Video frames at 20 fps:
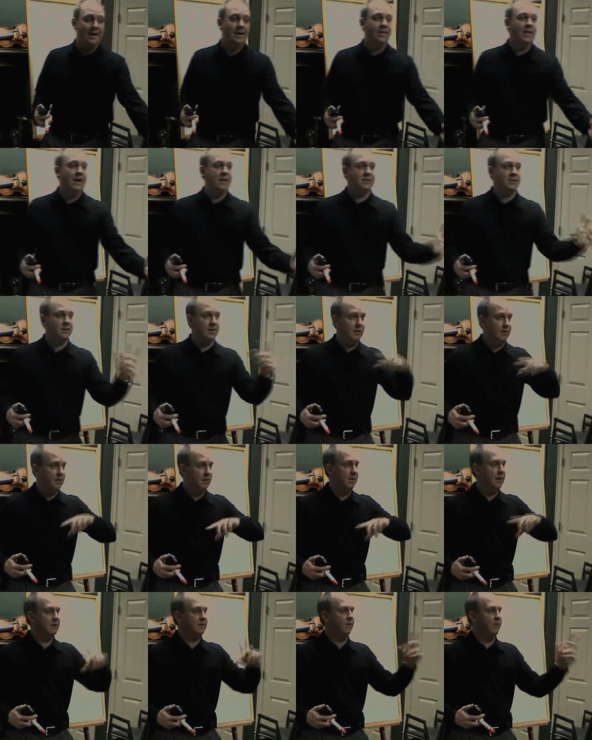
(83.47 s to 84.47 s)
And that's a
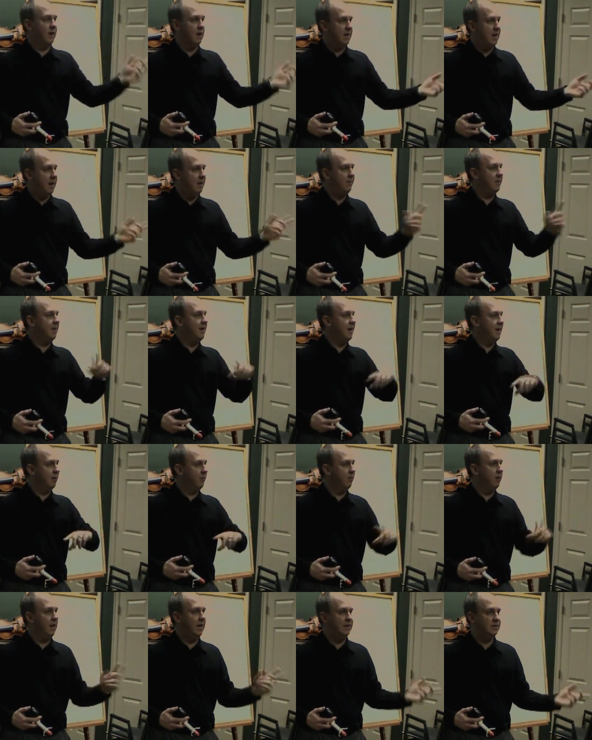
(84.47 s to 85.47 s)
very common thing
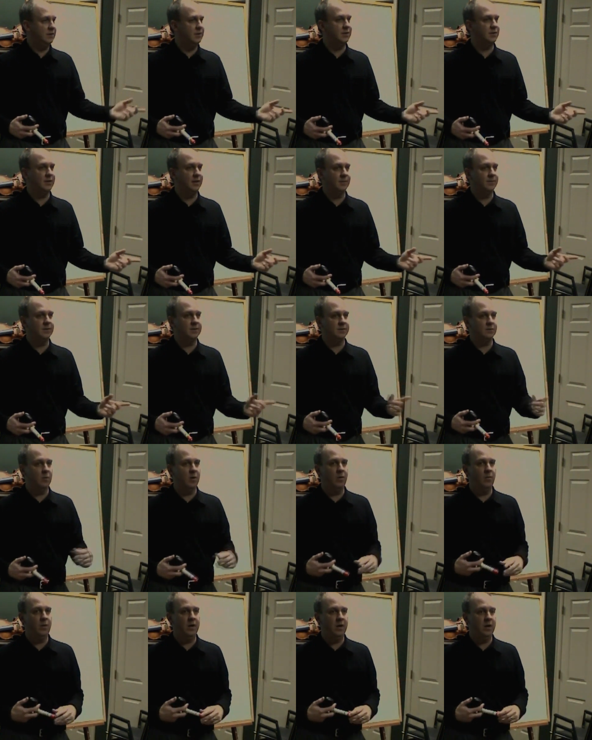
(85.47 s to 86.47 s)
in relationships. That's
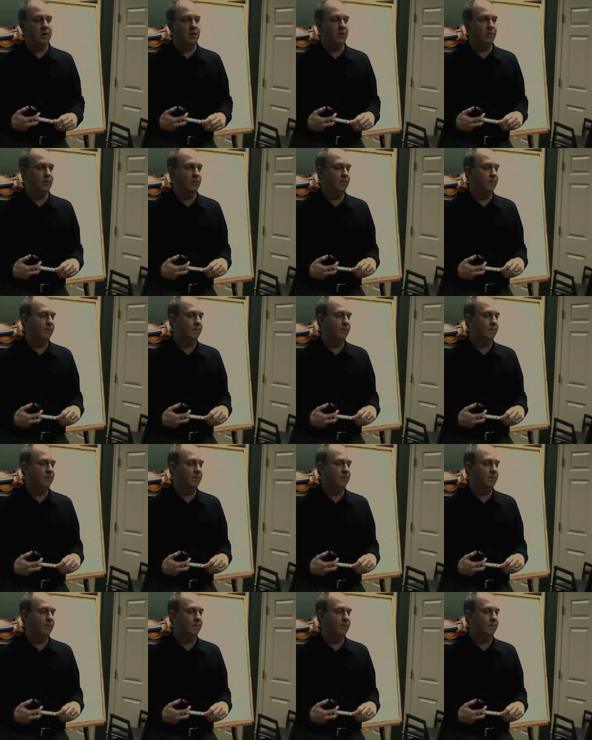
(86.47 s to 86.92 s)
what we do.